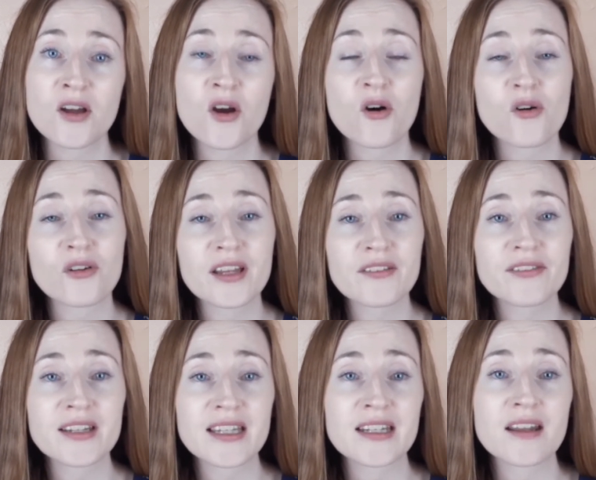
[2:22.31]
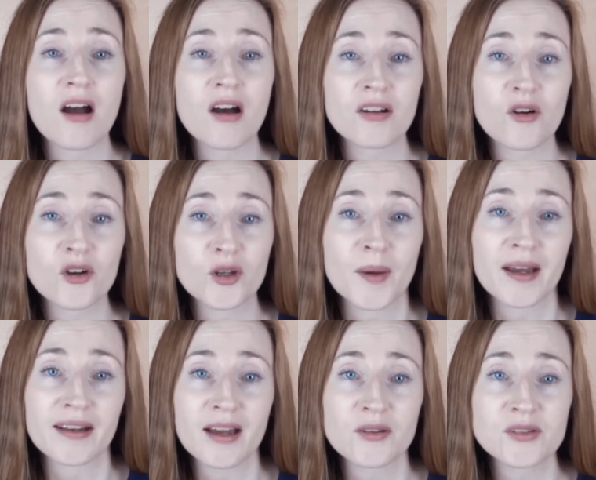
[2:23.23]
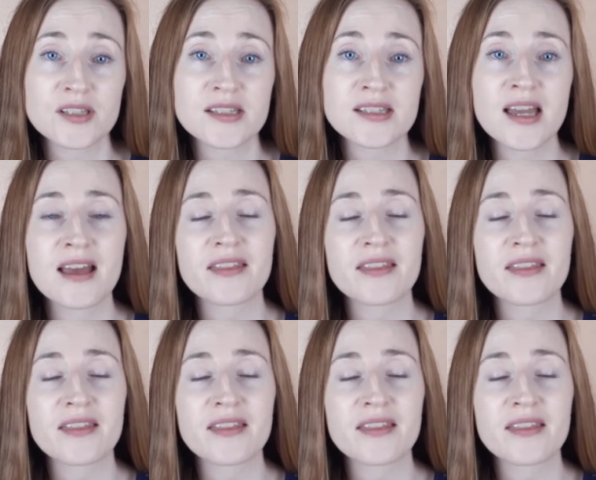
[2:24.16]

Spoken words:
or even in unoccupied houses